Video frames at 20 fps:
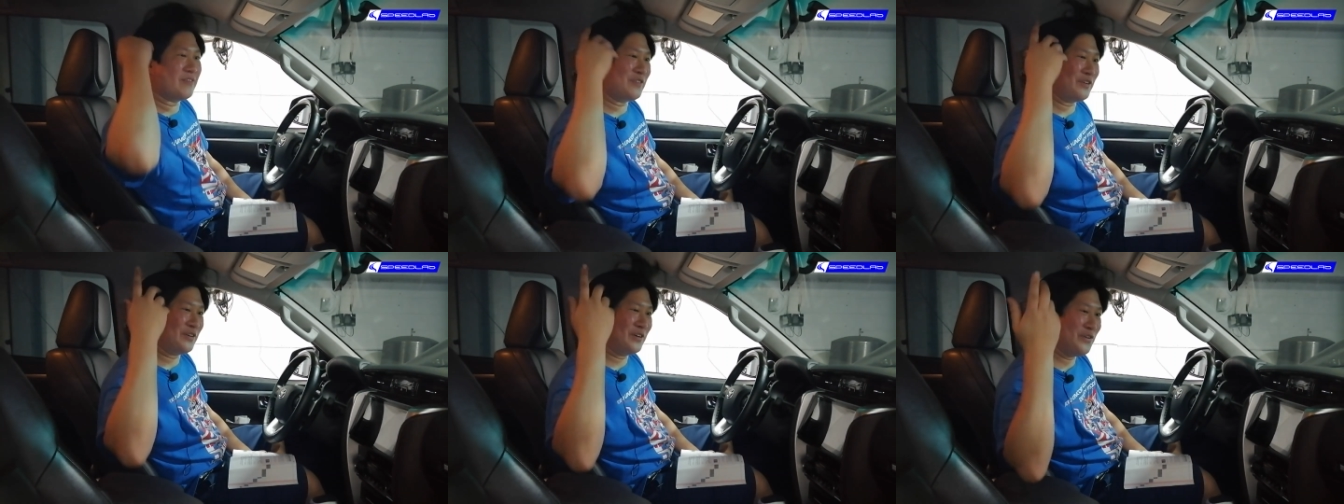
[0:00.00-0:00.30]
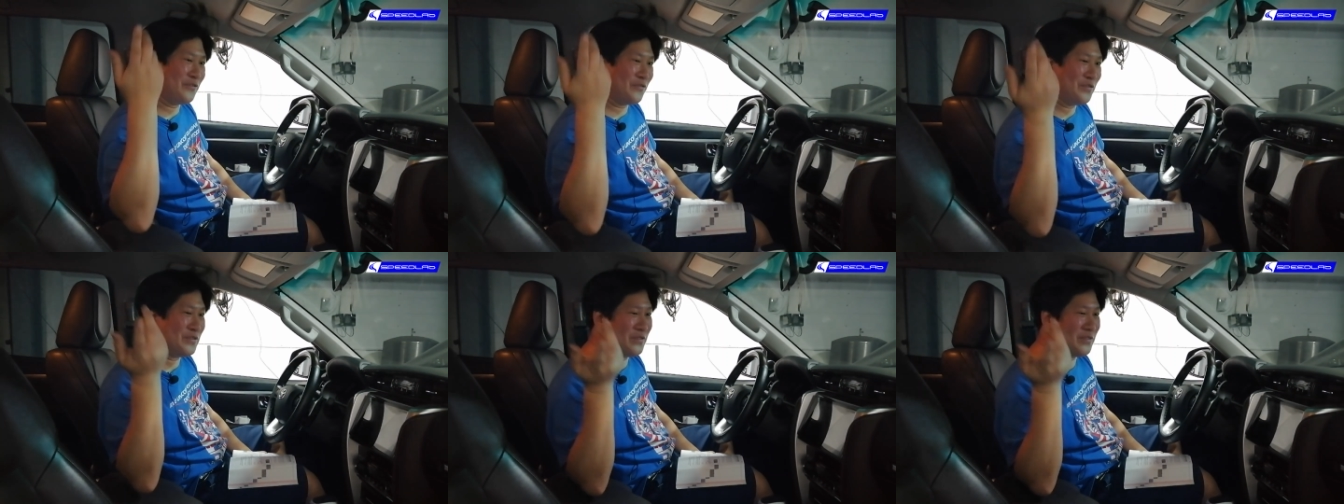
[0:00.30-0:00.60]

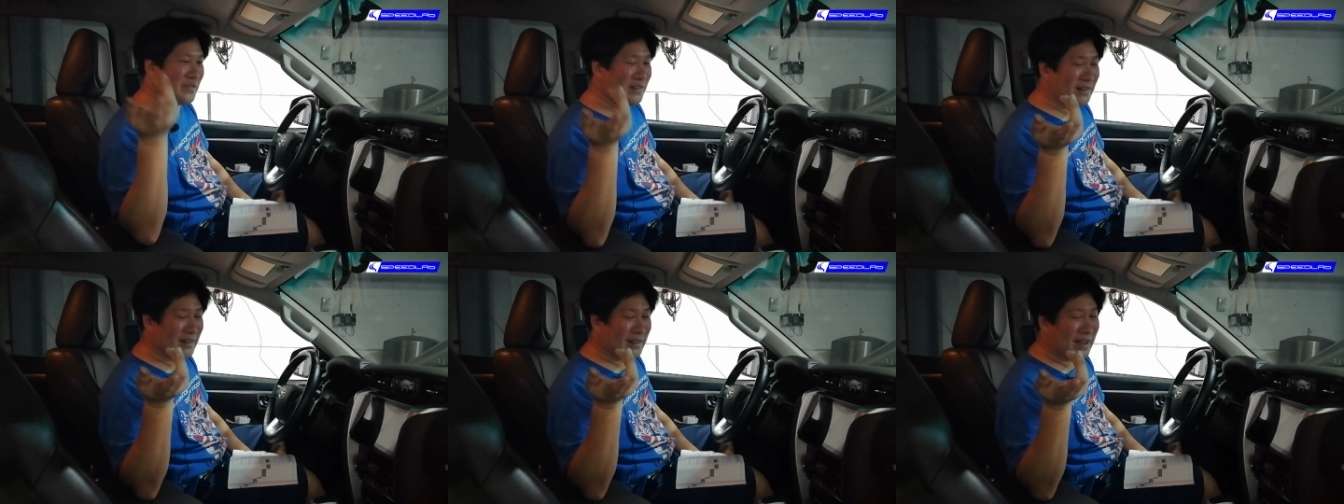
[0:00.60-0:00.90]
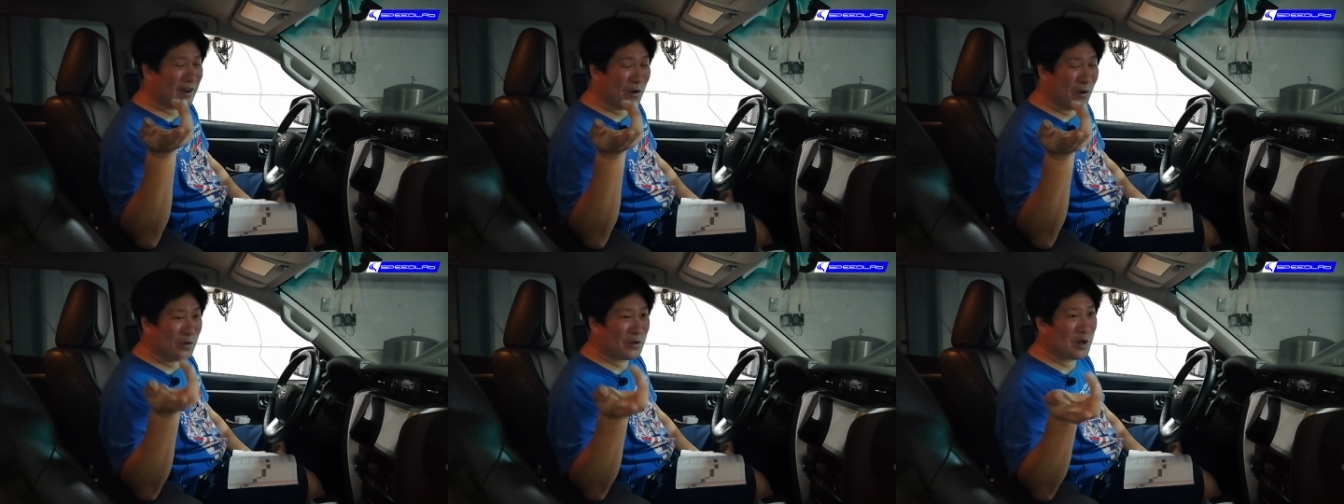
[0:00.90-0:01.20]
for
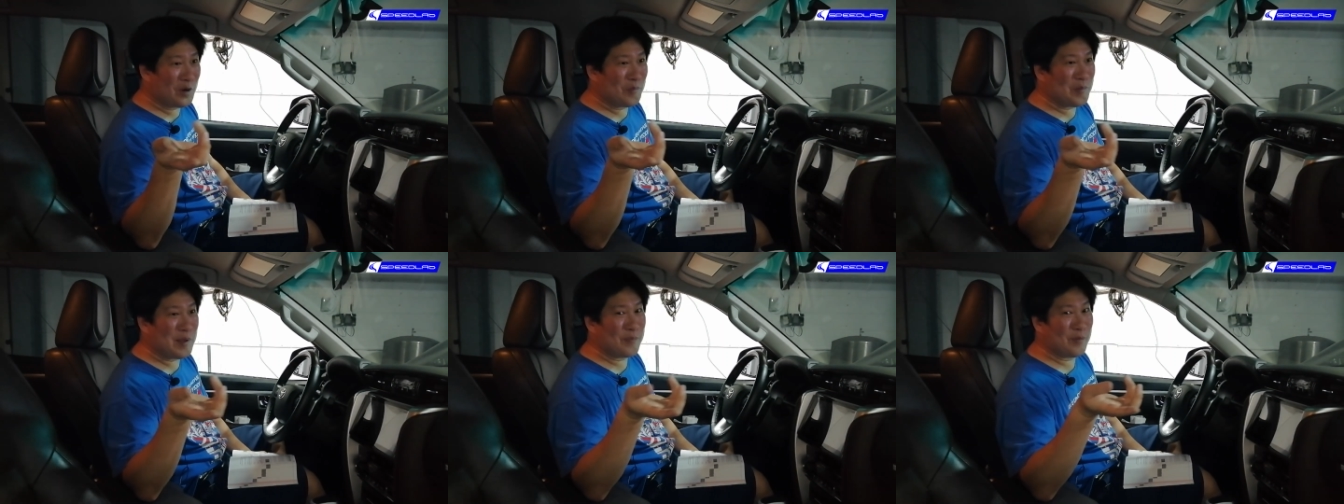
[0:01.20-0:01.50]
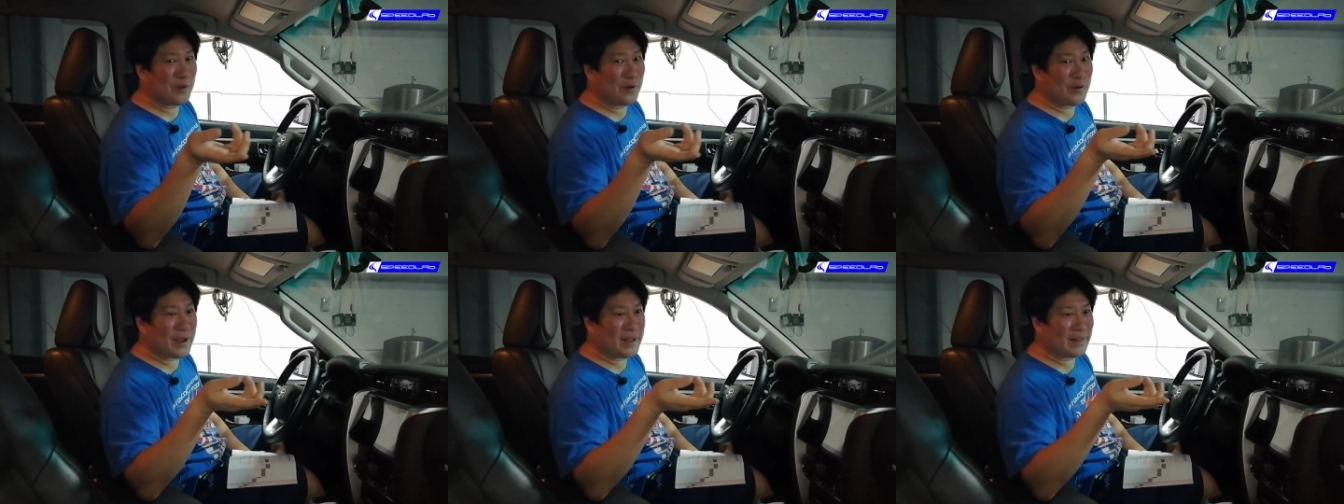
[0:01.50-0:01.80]
the older
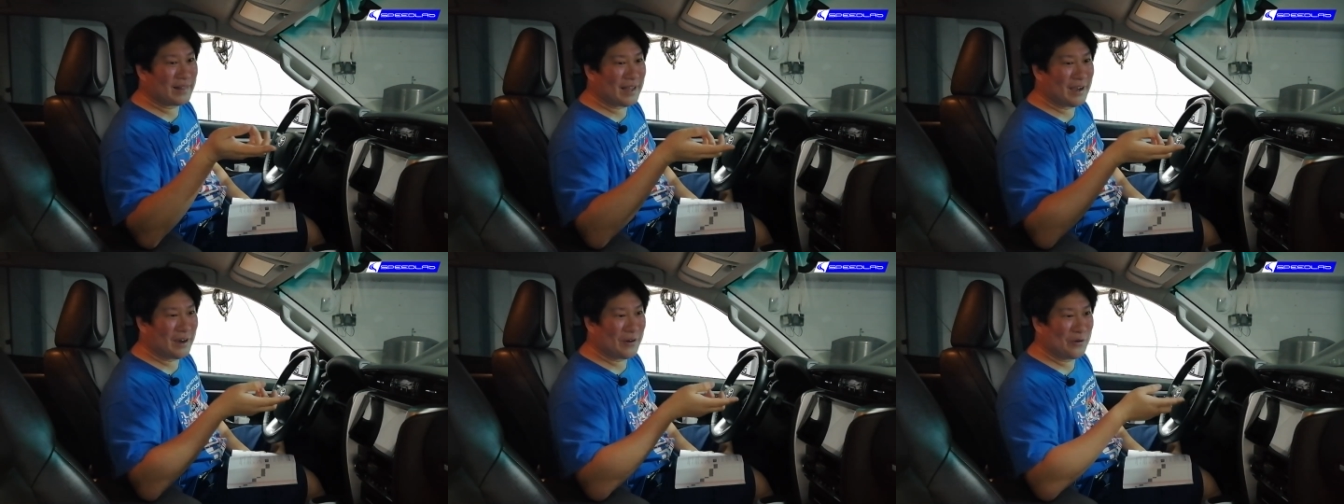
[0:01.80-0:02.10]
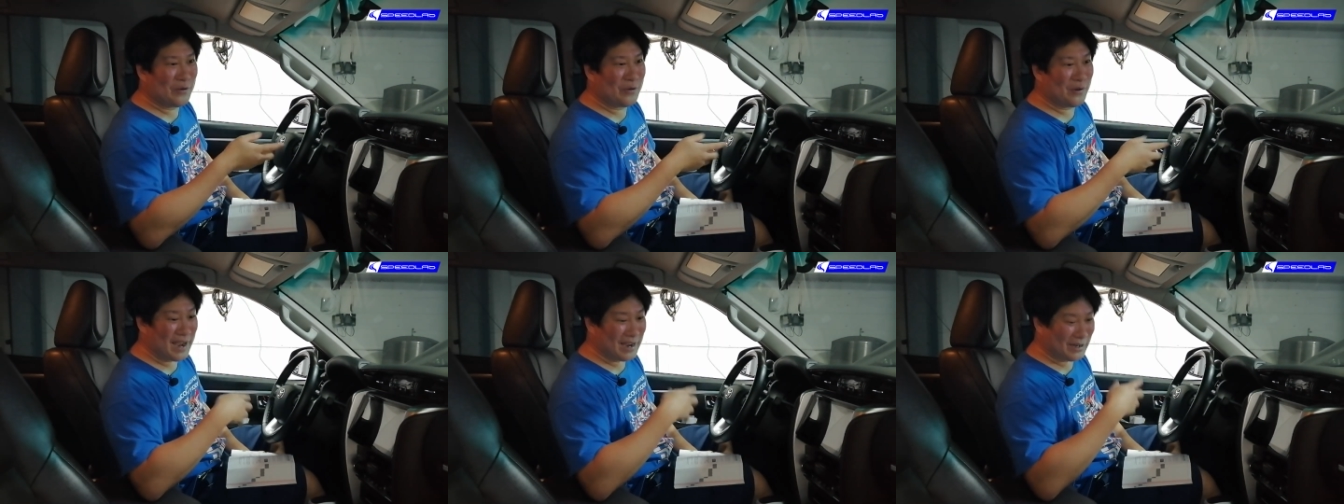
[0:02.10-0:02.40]
people right now
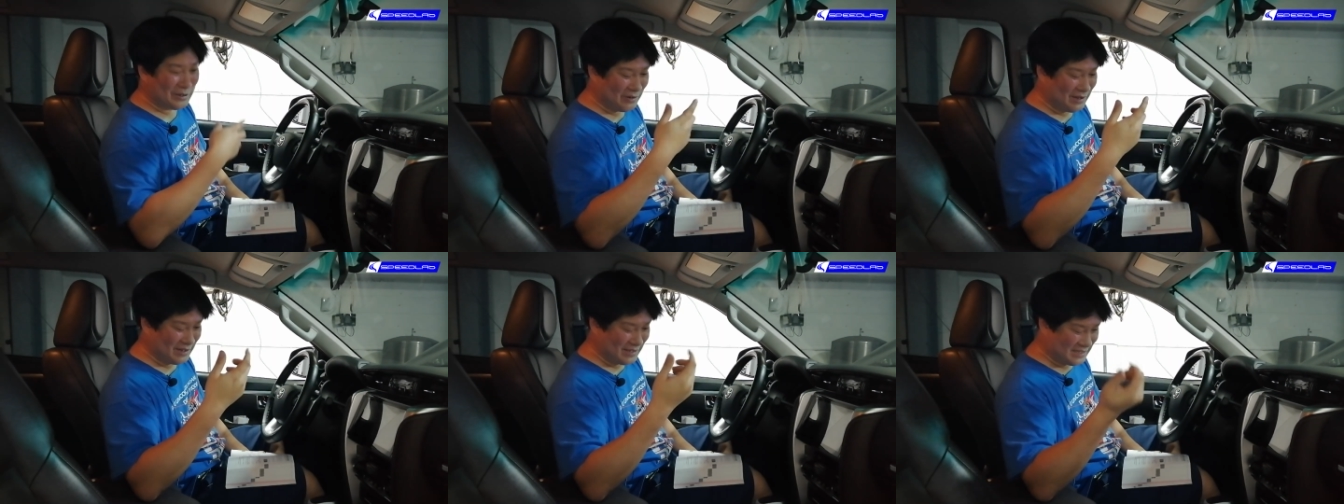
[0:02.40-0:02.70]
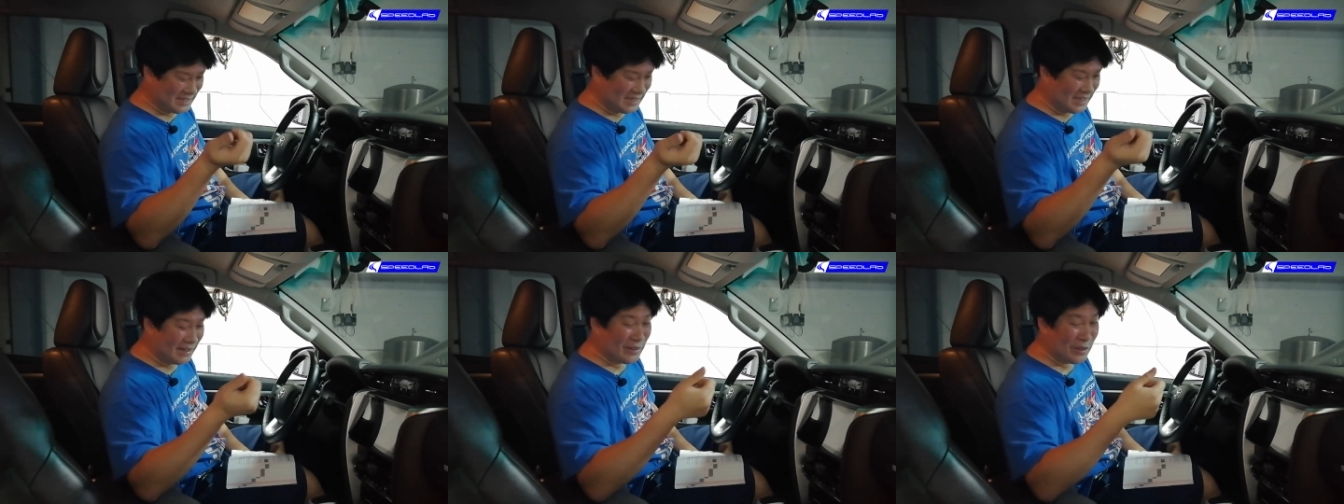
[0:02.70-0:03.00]
who actually
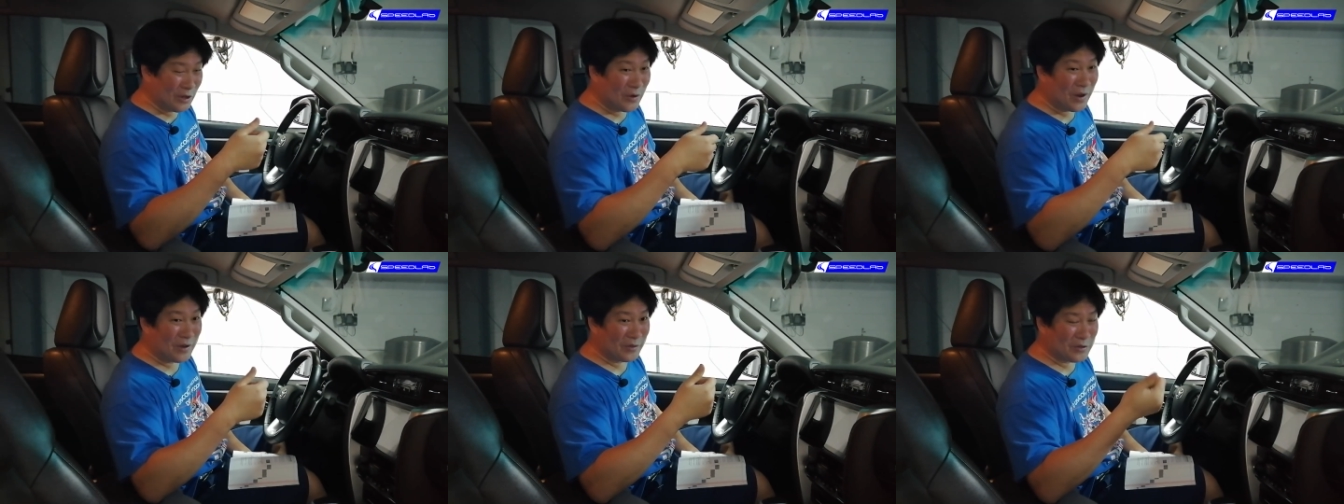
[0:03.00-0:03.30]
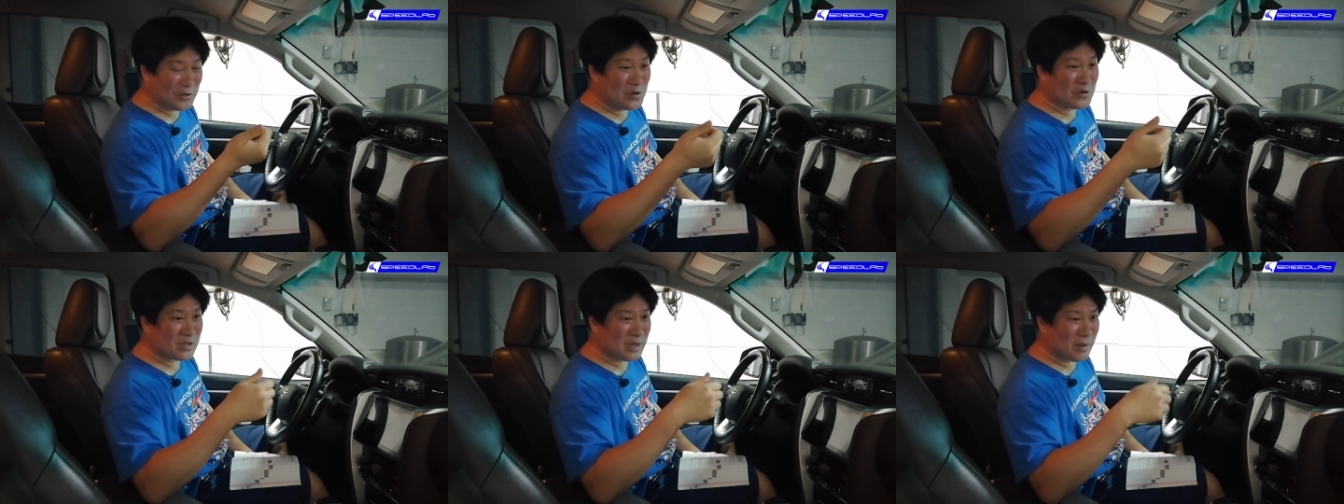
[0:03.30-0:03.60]
still know how
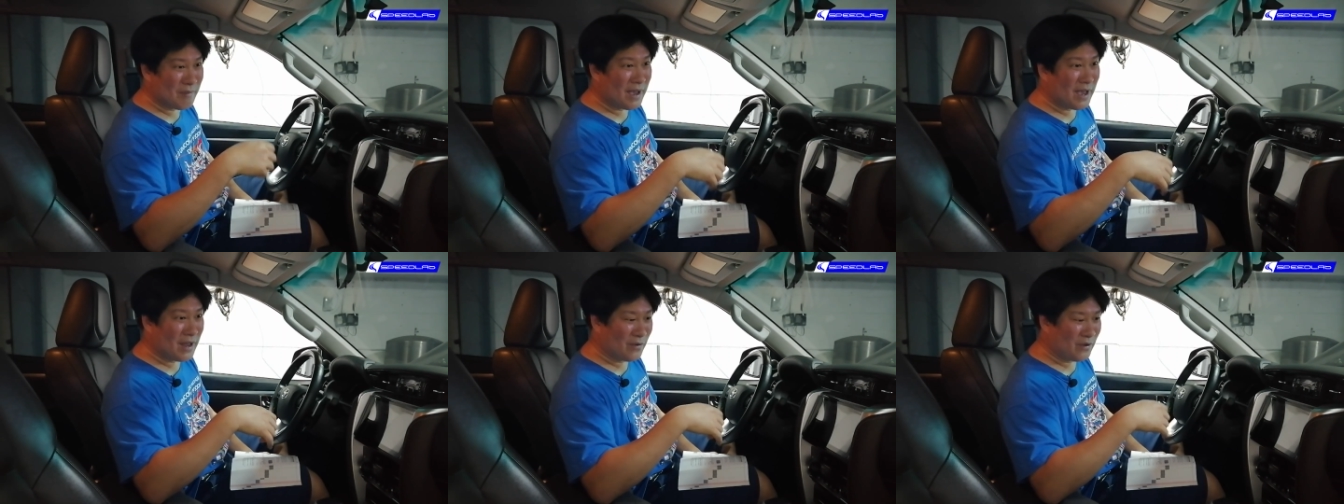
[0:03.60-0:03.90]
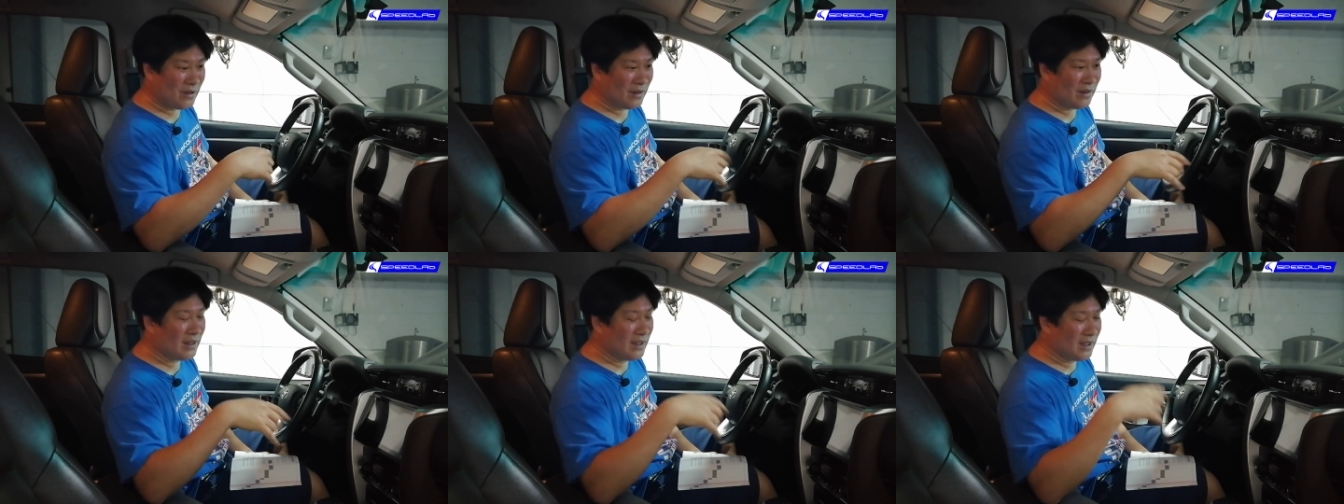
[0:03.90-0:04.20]
to use a
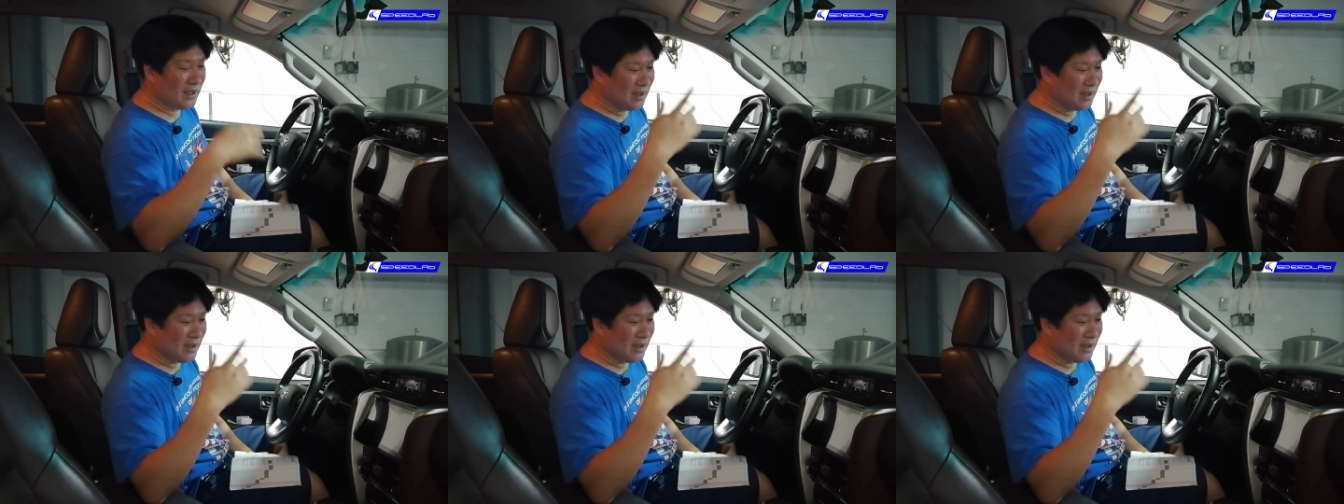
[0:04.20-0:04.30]
manual,